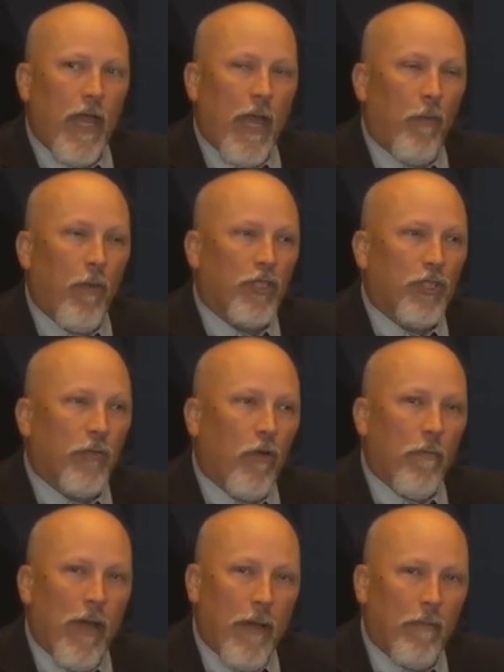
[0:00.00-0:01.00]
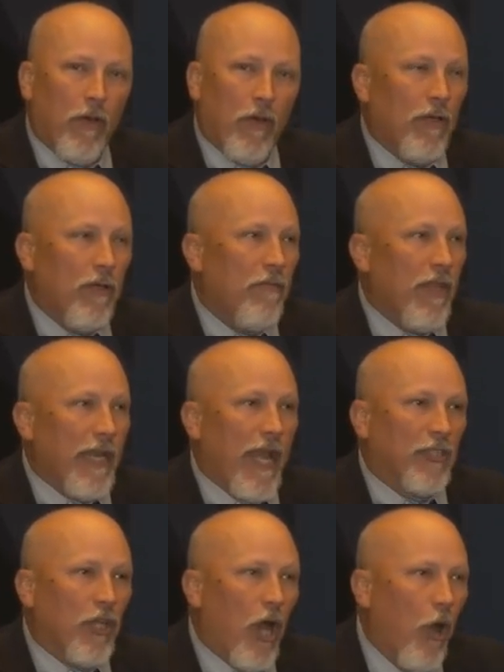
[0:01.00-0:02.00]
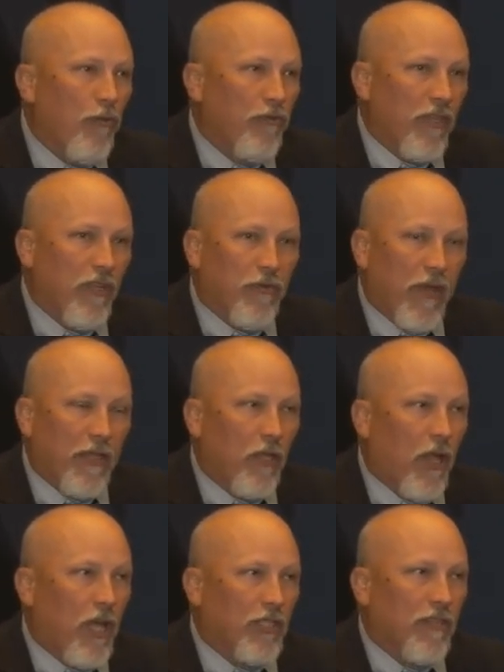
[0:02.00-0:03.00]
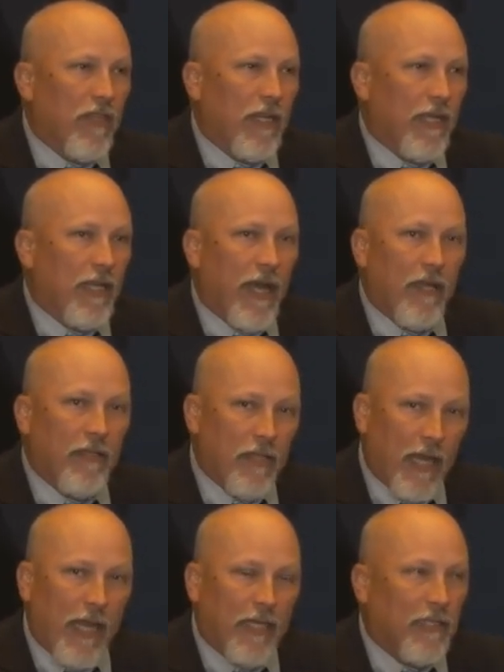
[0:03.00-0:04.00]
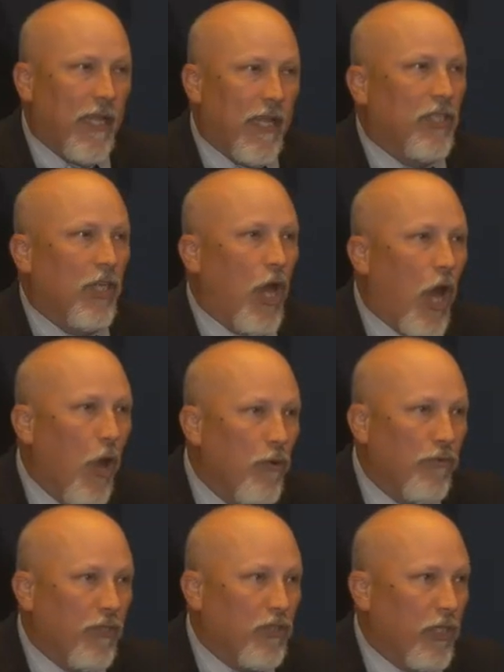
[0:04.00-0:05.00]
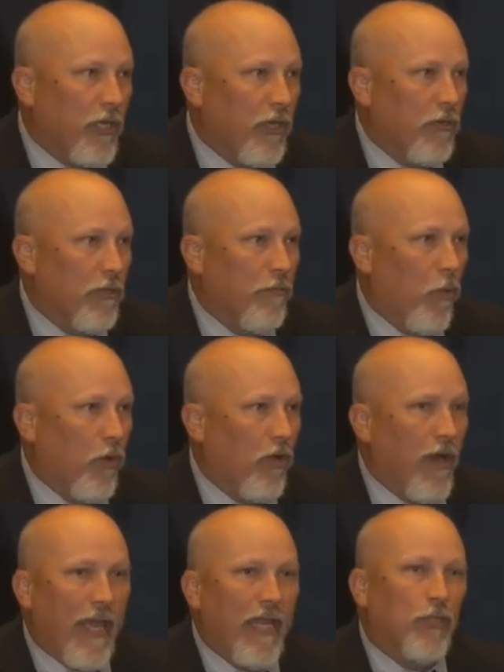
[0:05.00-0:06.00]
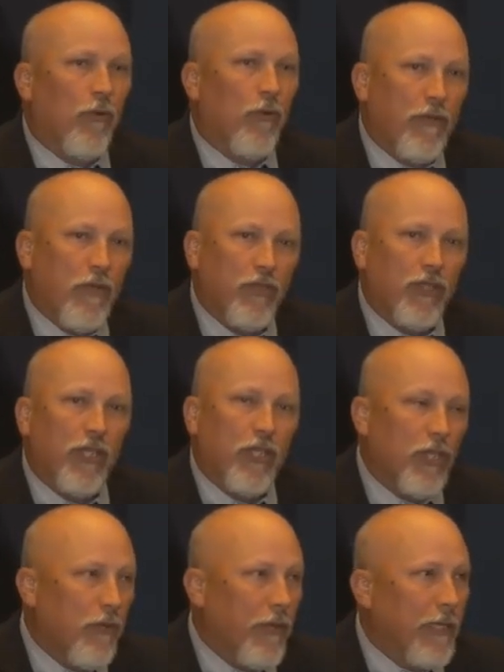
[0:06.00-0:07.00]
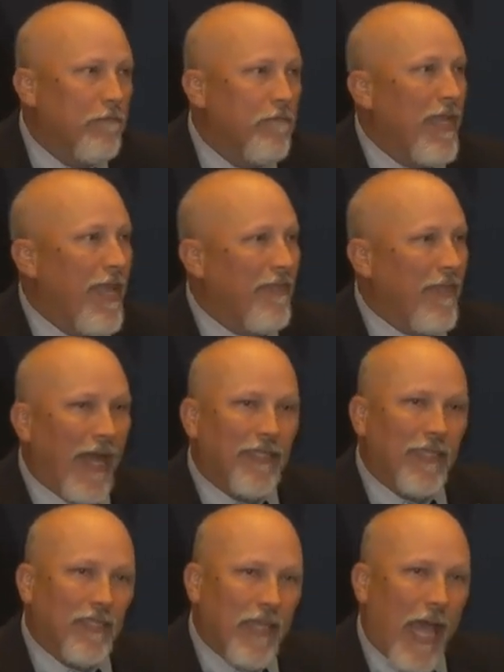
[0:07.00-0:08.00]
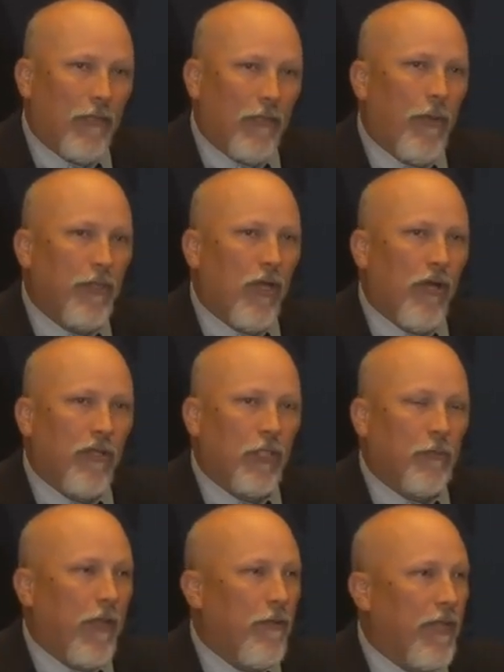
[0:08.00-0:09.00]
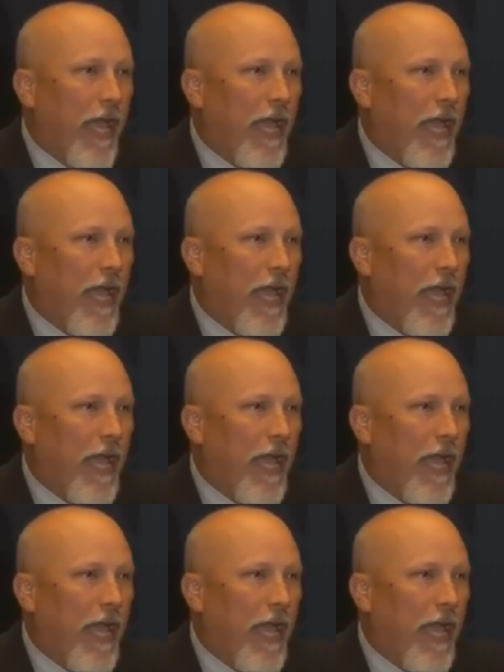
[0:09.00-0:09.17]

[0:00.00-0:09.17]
And we should remember that he has an oath to defend the laws of the United States and an oath to secure the border, and he's refusing to do it. And that is exactly what we saw on display with the